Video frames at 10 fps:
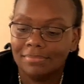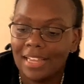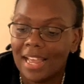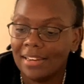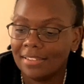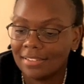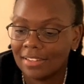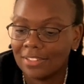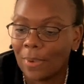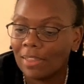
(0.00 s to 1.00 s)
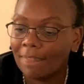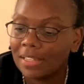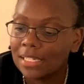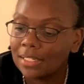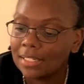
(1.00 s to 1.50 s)
And so I love
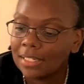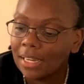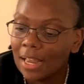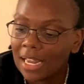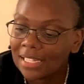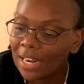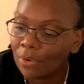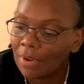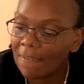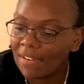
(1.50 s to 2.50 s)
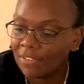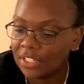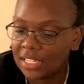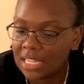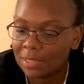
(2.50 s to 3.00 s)
this because I don't, I've never
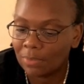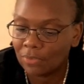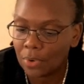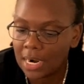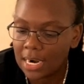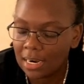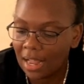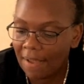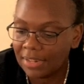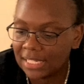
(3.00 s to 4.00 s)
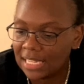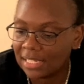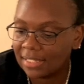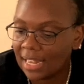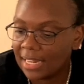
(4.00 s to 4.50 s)
seen this before. I haven't seen
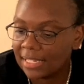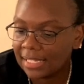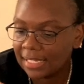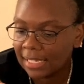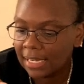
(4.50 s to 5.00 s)
this since.